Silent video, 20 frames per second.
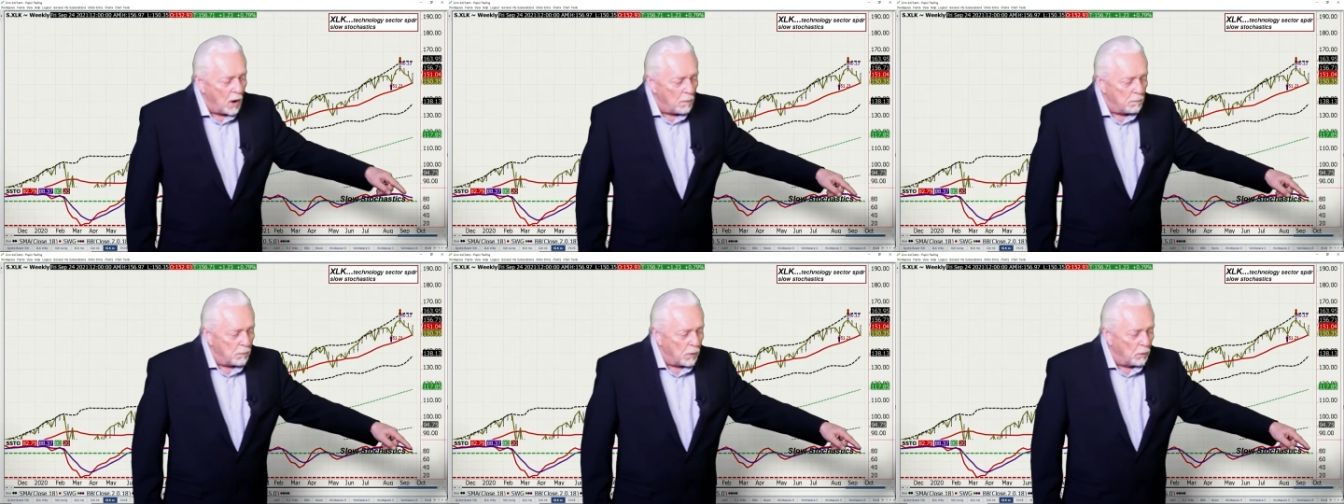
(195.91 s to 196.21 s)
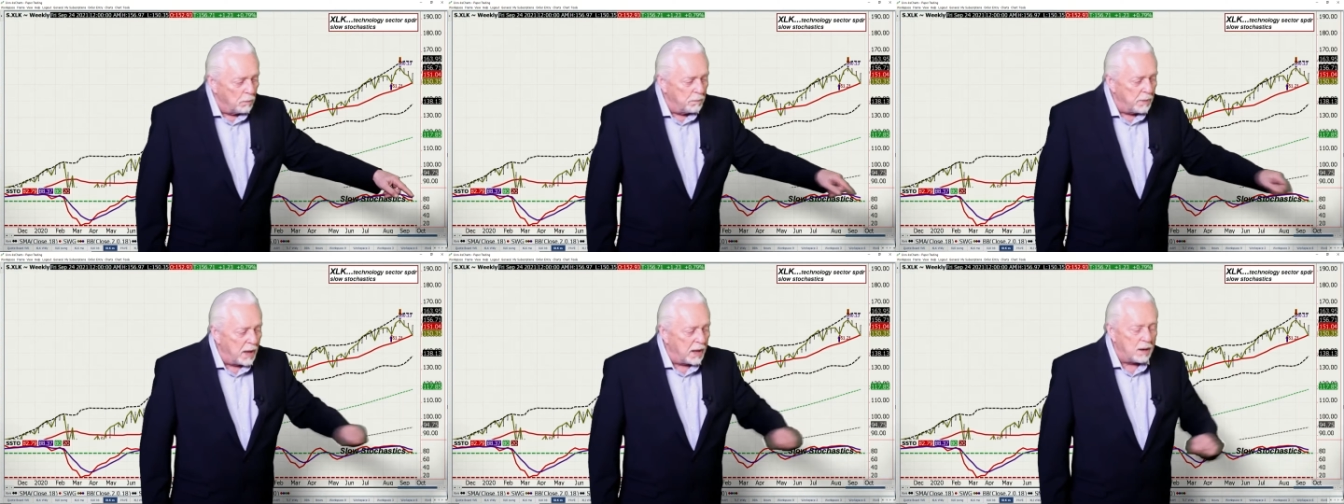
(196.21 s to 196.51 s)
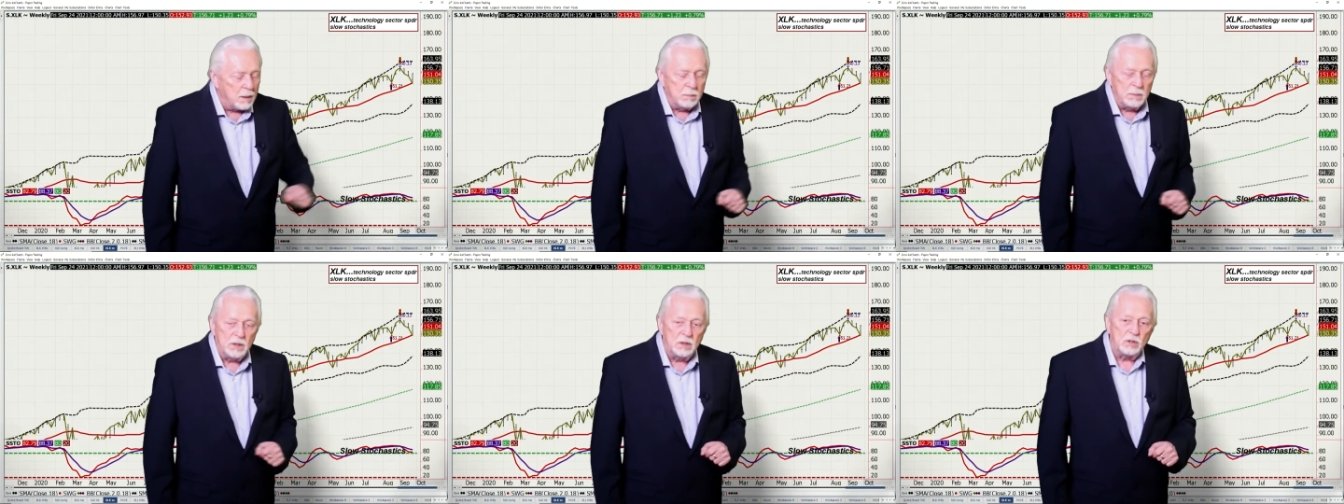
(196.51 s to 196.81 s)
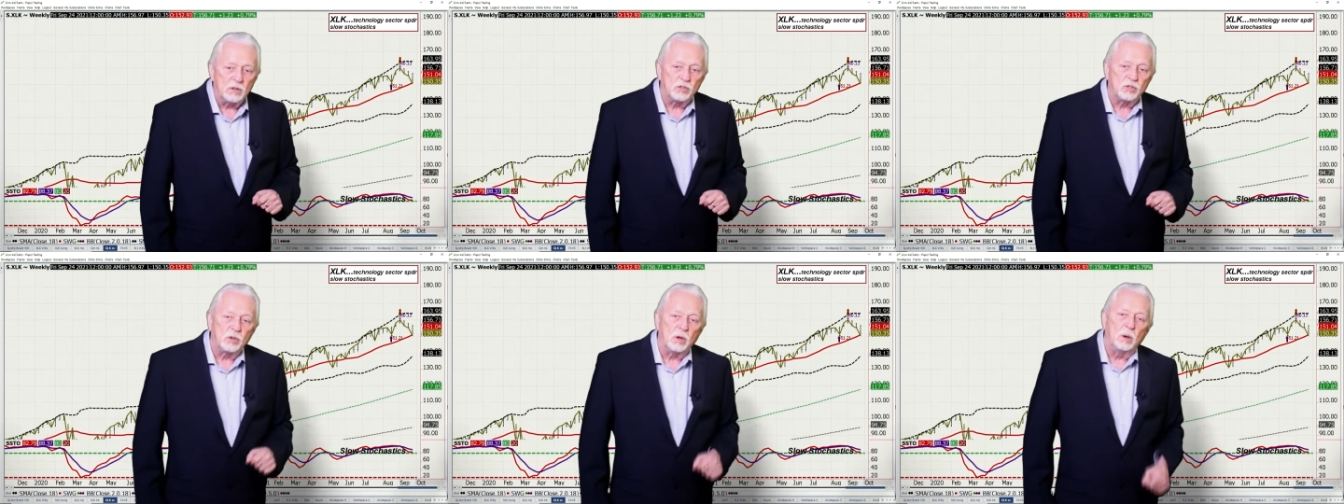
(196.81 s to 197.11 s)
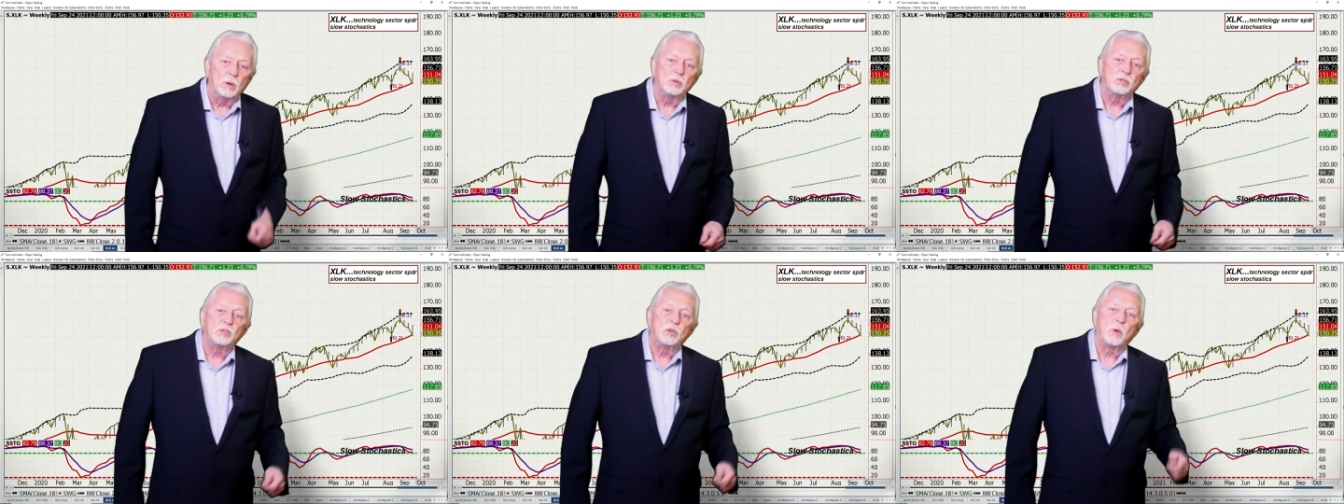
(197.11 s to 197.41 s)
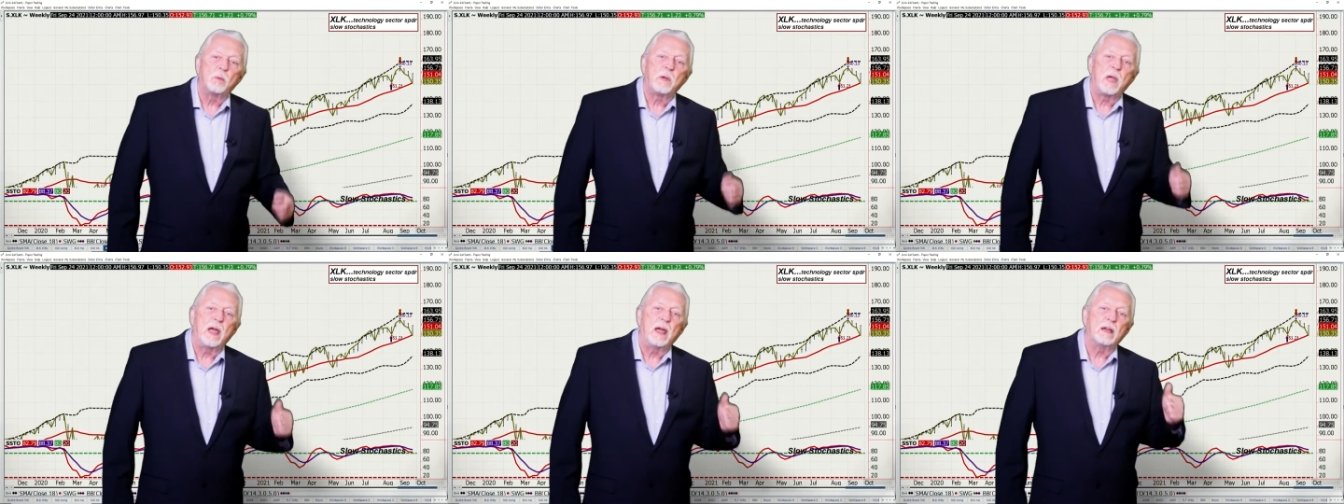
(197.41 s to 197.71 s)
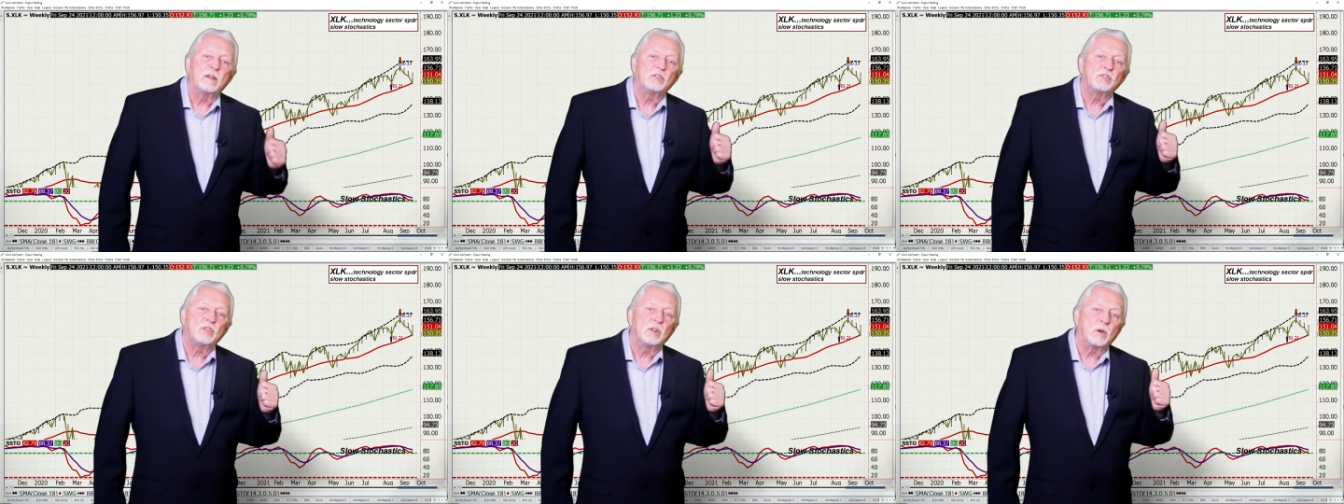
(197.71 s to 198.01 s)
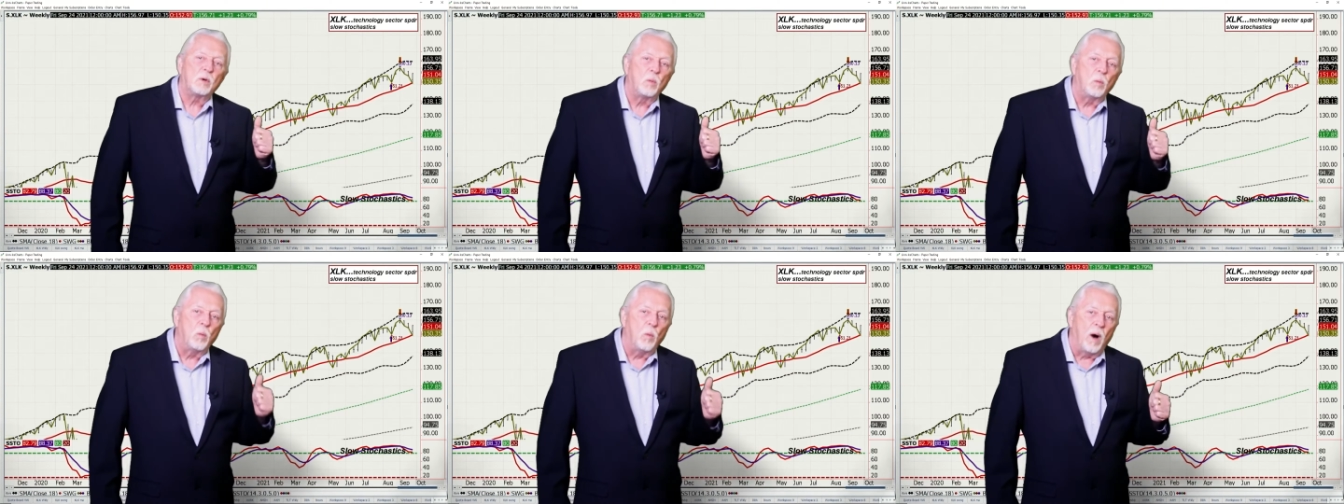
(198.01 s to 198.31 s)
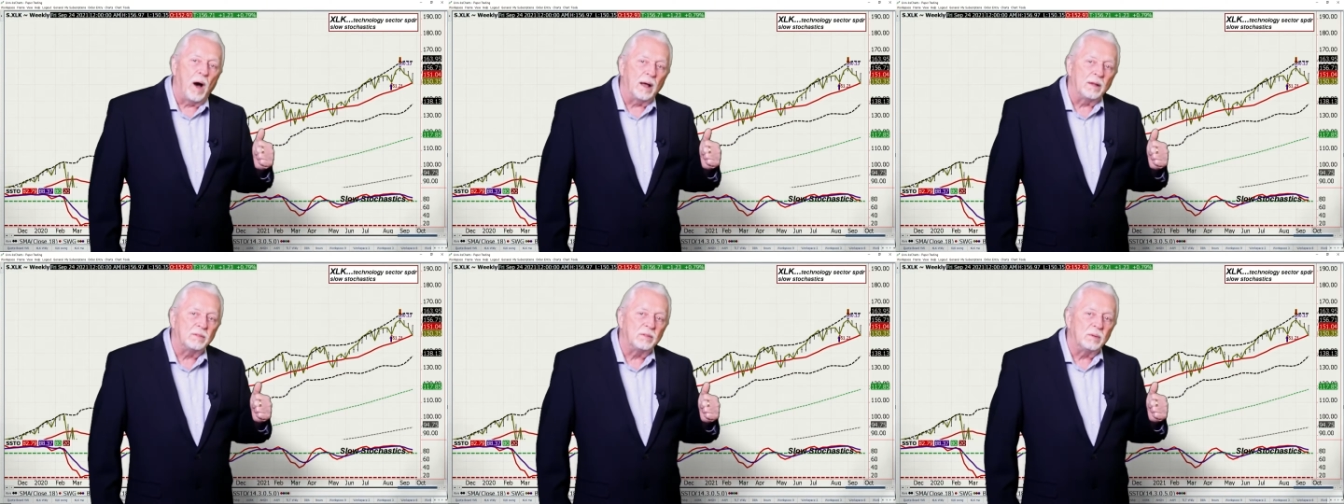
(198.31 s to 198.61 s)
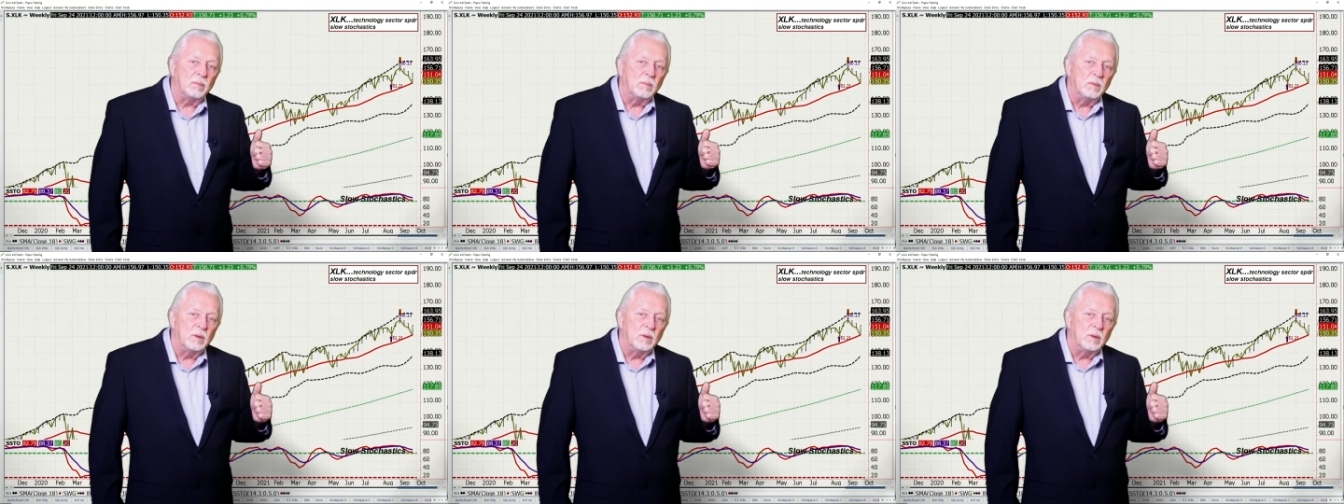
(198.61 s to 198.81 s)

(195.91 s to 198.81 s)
momentum in the slow stochastic what?